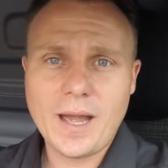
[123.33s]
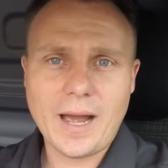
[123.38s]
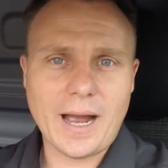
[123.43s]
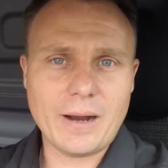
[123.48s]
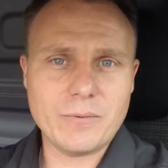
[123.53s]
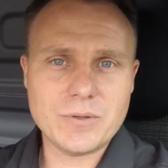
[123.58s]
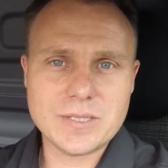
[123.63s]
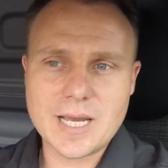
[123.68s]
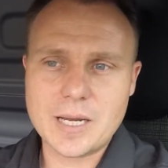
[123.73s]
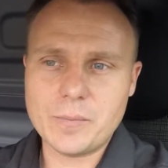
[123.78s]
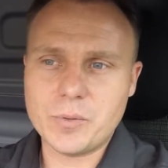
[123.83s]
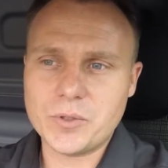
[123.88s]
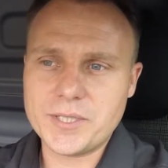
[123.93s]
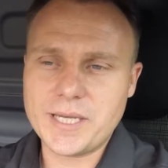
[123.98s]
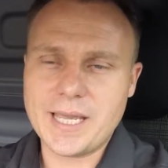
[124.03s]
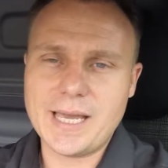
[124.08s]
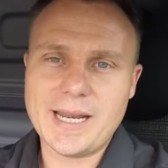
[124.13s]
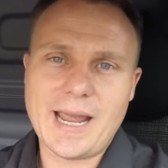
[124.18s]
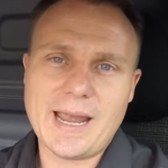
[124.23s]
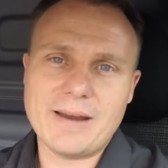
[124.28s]
I was able
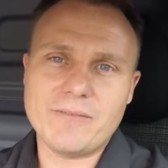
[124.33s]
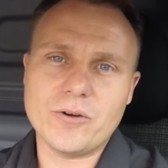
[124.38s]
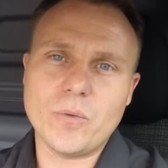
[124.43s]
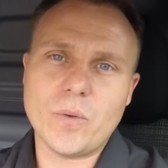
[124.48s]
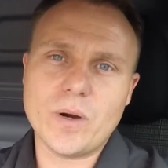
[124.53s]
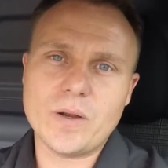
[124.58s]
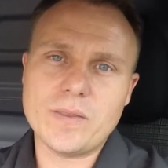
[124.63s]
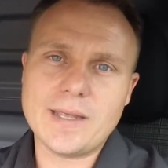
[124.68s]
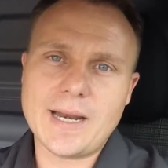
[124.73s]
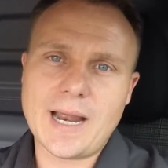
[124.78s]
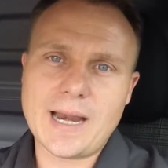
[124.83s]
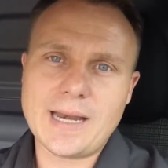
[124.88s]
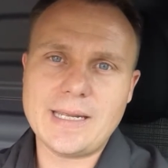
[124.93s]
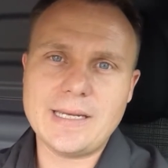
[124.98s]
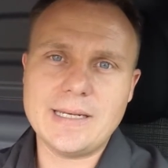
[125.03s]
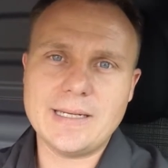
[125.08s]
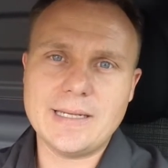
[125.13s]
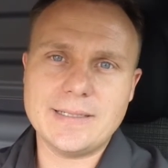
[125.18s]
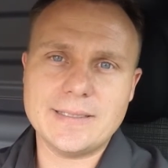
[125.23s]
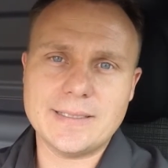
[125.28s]
to get everywhere that I
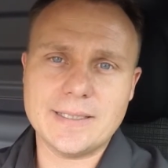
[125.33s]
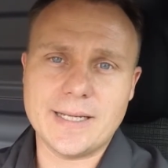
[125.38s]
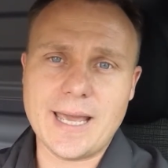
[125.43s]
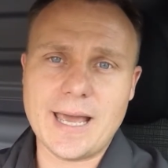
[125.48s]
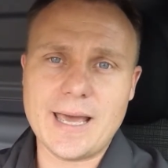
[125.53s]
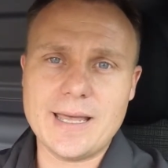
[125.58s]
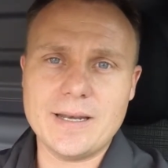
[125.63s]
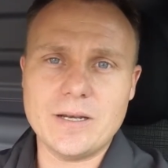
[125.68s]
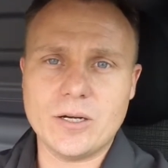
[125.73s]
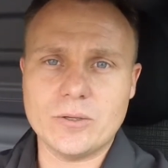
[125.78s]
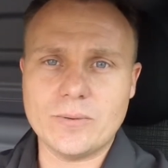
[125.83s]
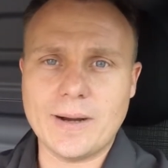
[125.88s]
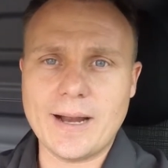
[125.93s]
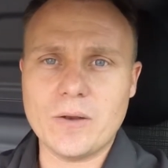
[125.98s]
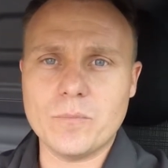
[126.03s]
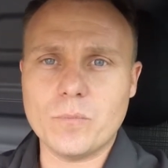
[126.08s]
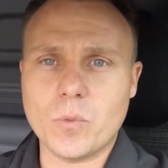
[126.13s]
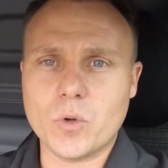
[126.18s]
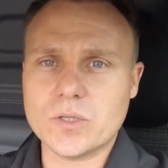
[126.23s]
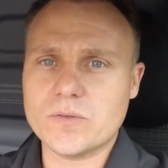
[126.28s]
needed to get
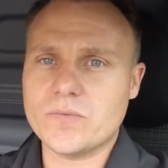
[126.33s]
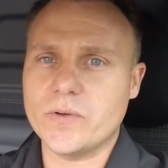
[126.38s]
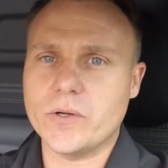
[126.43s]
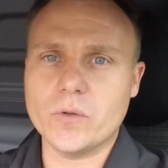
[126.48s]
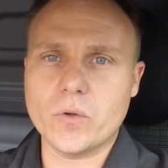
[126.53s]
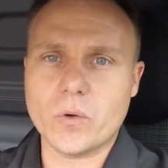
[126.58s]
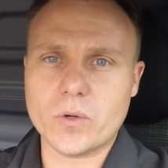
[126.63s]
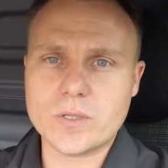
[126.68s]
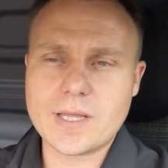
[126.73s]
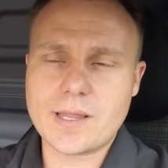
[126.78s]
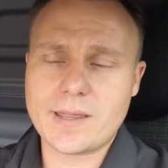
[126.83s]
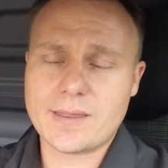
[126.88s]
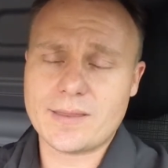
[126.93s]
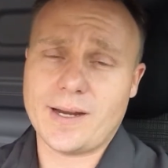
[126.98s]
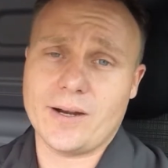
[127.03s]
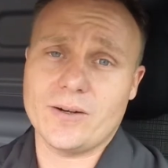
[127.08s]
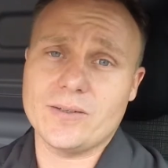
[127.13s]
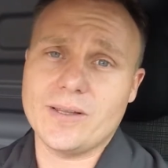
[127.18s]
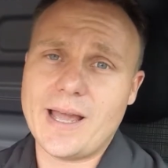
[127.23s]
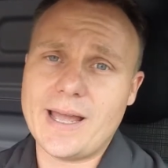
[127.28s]
around Mooresville, North
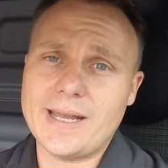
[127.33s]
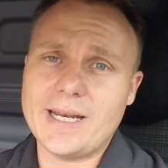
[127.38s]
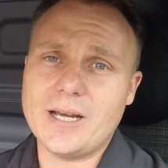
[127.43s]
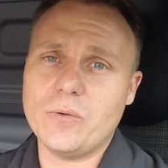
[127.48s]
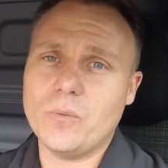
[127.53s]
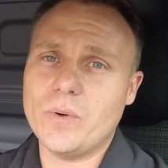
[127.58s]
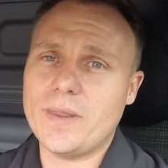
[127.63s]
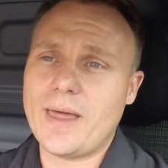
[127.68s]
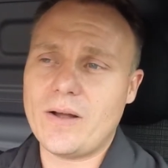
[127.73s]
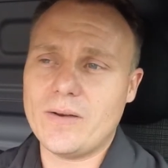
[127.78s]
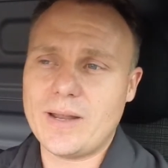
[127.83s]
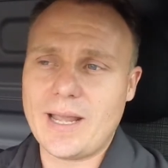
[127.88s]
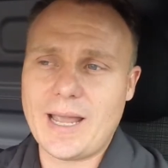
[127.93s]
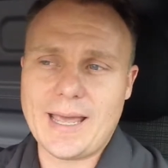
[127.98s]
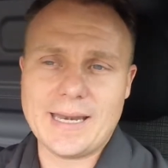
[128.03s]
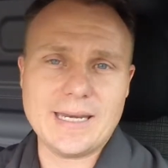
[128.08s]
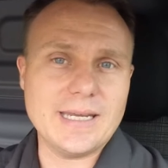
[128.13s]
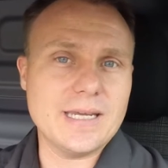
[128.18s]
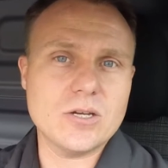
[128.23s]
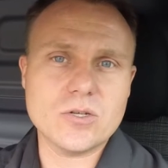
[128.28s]
Carolina without
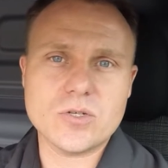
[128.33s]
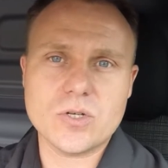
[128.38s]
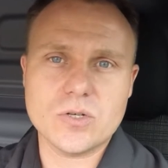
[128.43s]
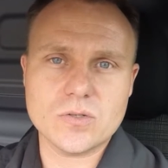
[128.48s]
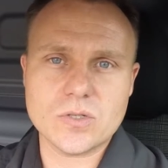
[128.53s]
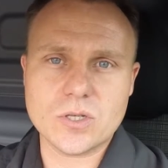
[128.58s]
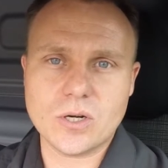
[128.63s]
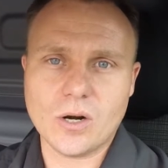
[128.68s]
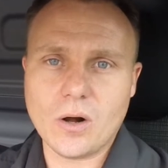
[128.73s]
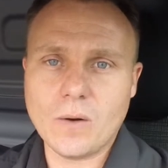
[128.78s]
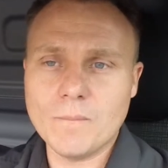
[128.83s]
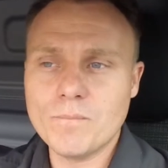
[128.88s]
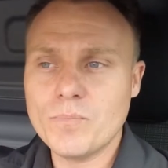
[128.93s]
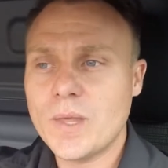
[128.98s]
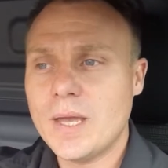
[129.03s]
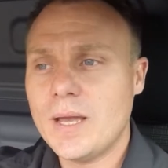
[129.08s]
any issues at all.